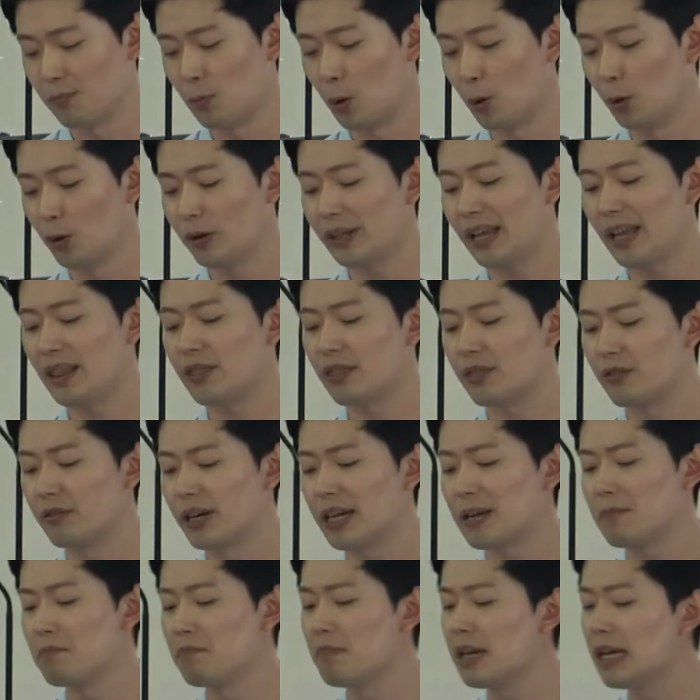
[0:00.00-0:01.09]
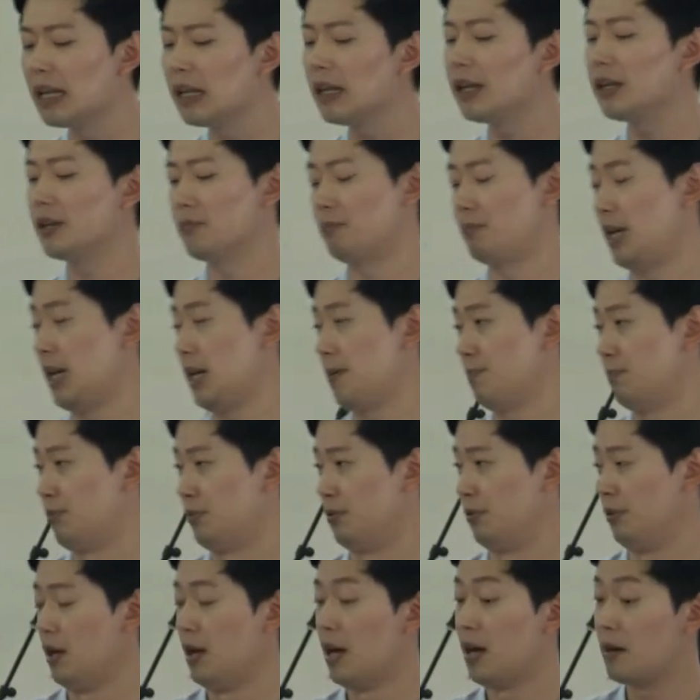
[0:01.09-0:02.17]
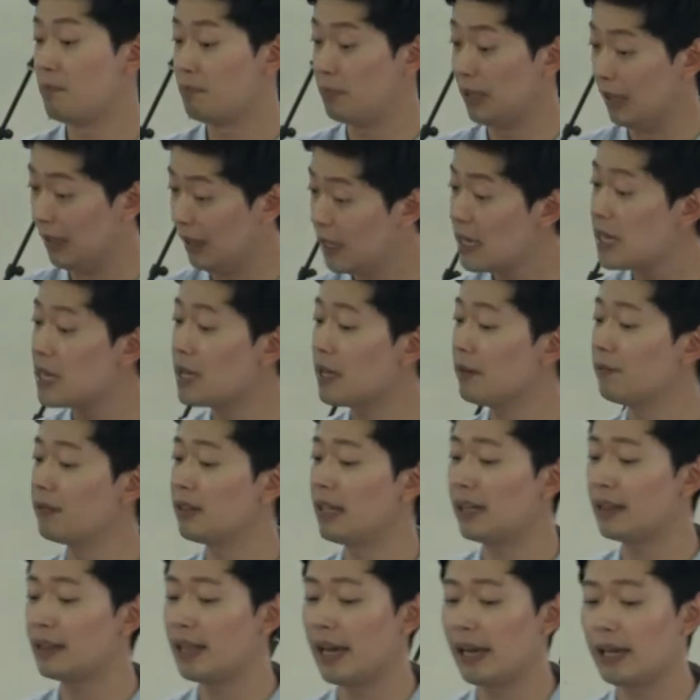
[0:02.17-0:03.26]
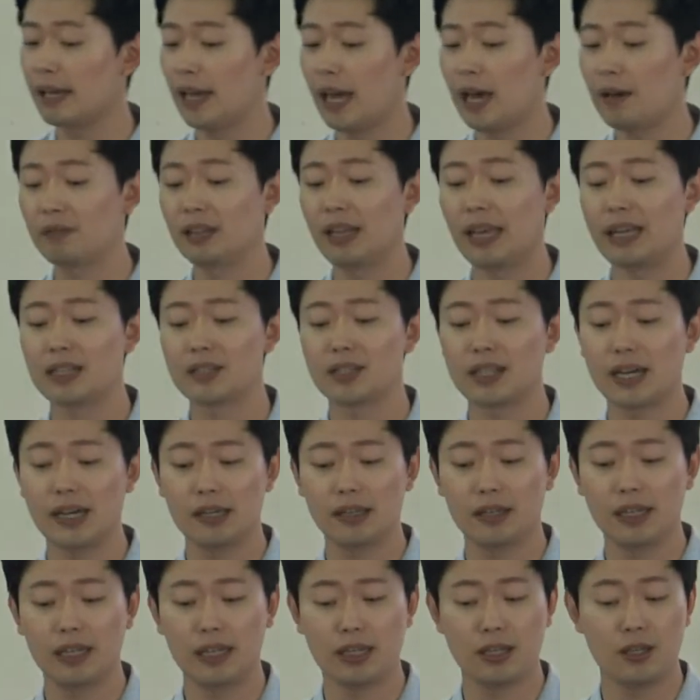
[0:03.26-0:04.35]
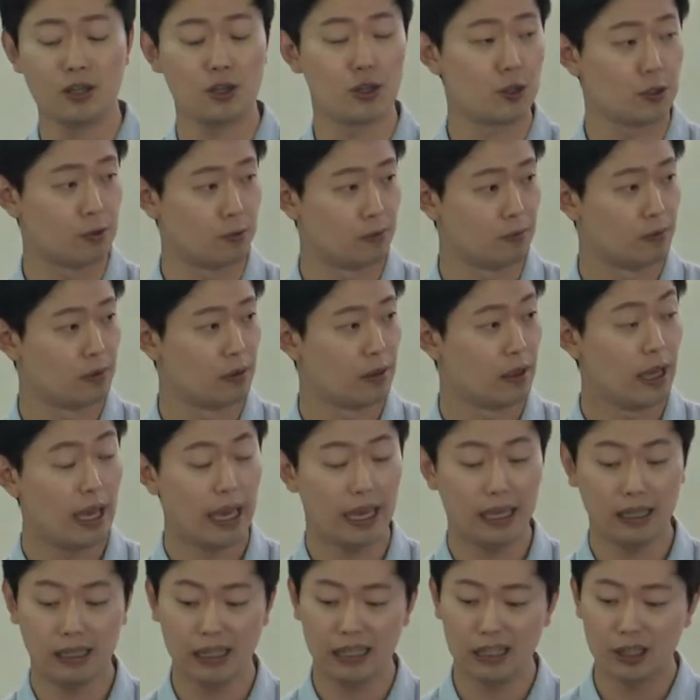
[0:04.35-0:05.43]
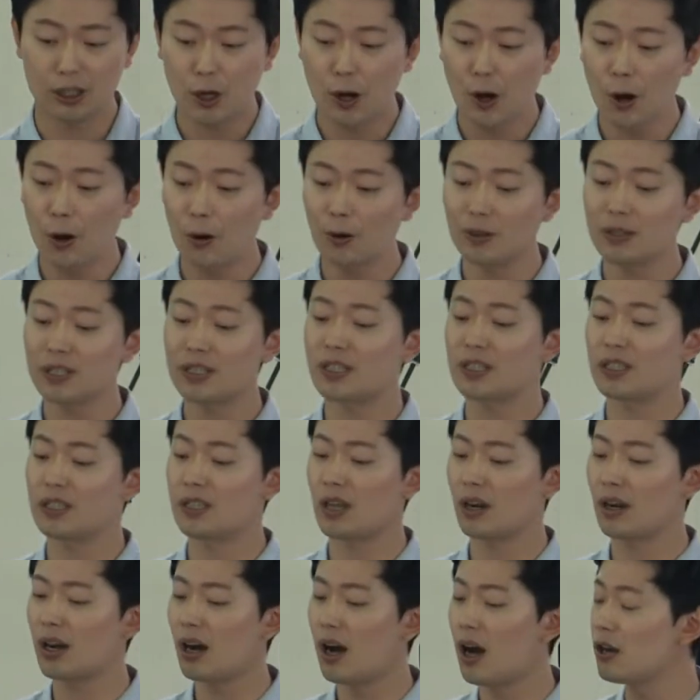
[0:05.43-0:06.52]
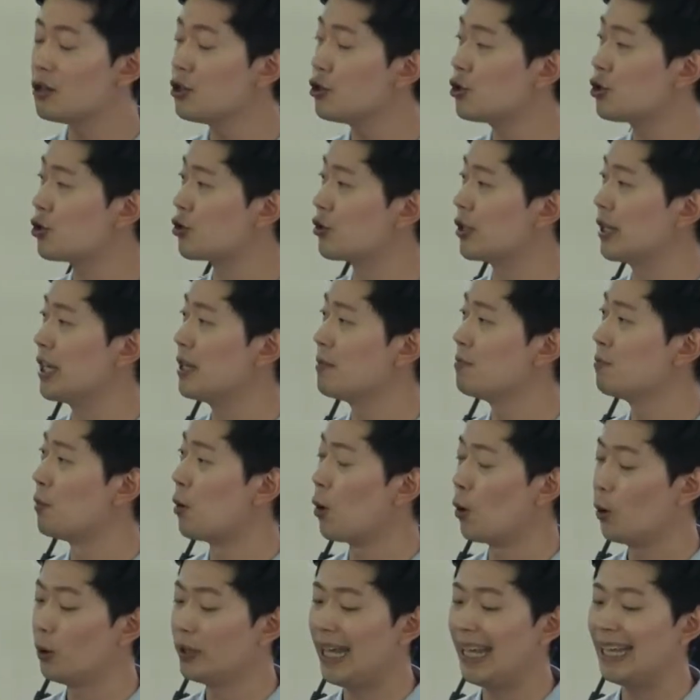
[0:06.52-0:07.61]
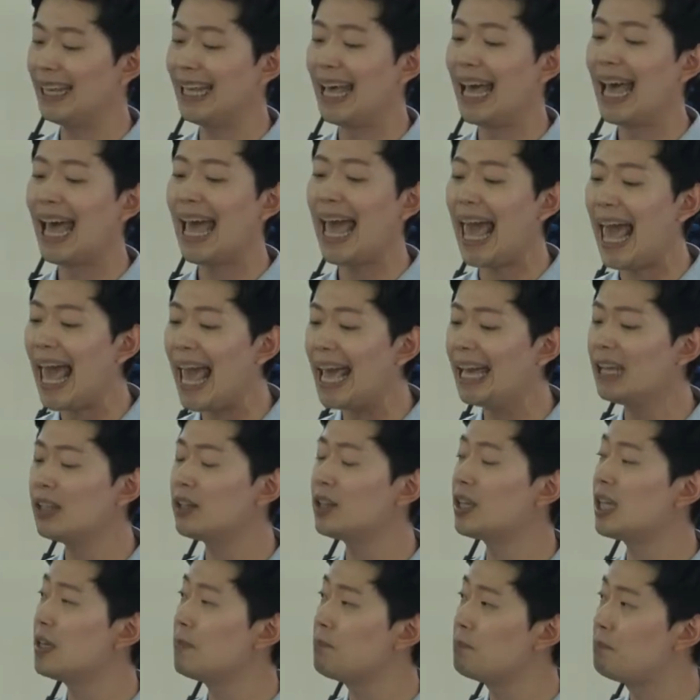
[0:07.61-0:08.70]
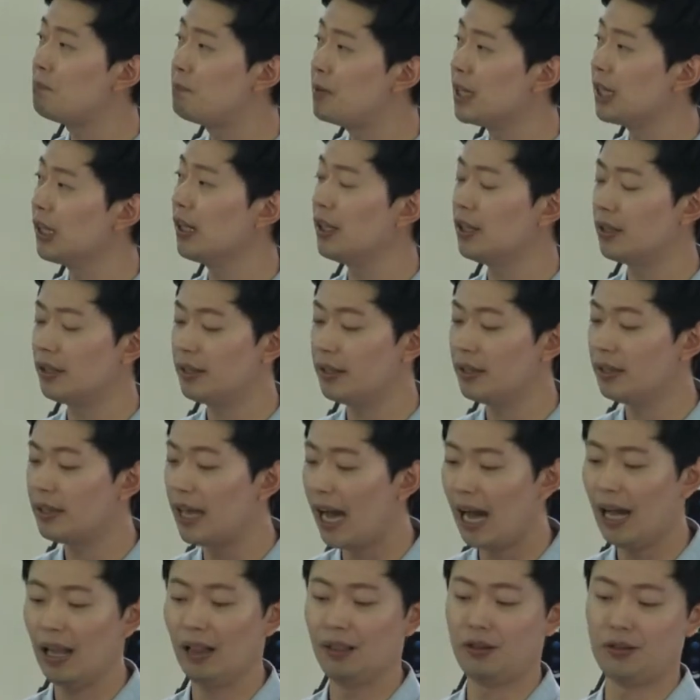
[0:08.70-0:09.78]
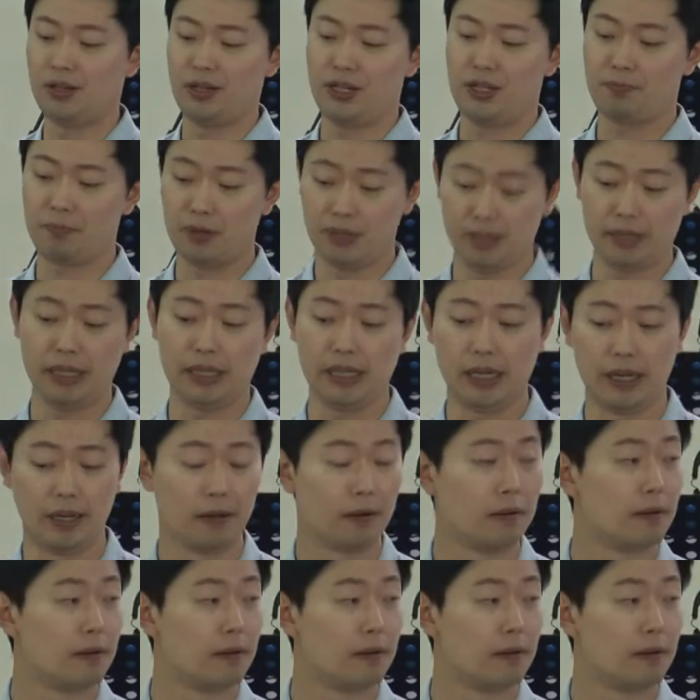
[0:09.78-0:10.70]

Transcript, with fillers: more than 3 million people believe that they have an anxiety issue and it costs the country more than $80 billion per year.